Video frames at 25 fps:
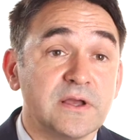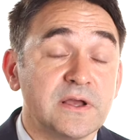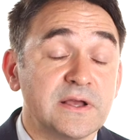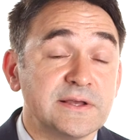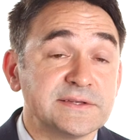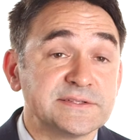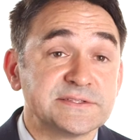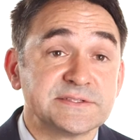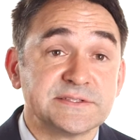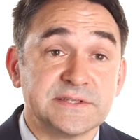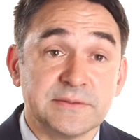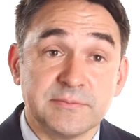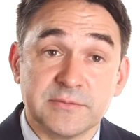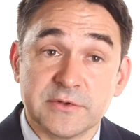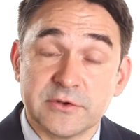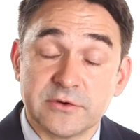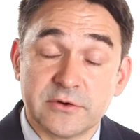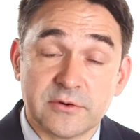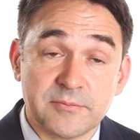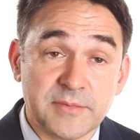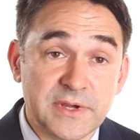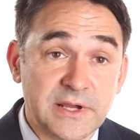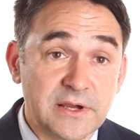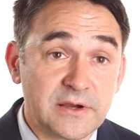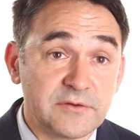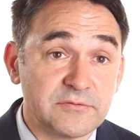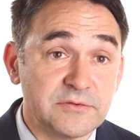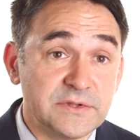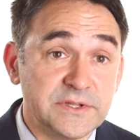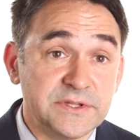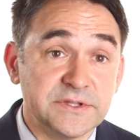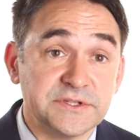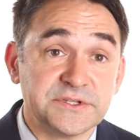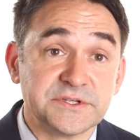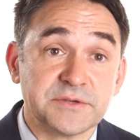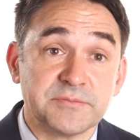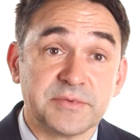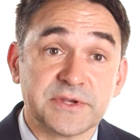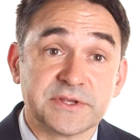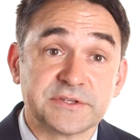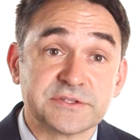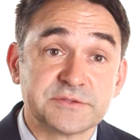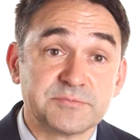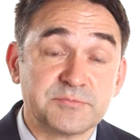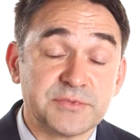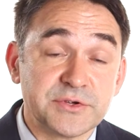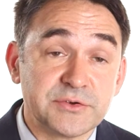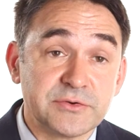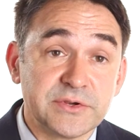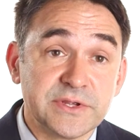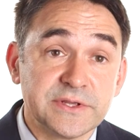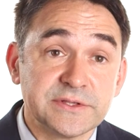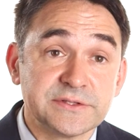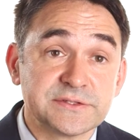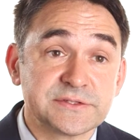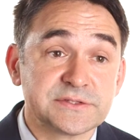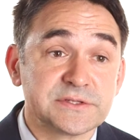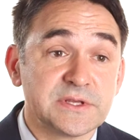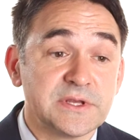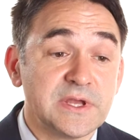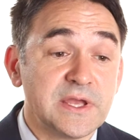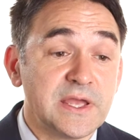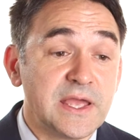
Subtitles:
a similar amount of leadership experience,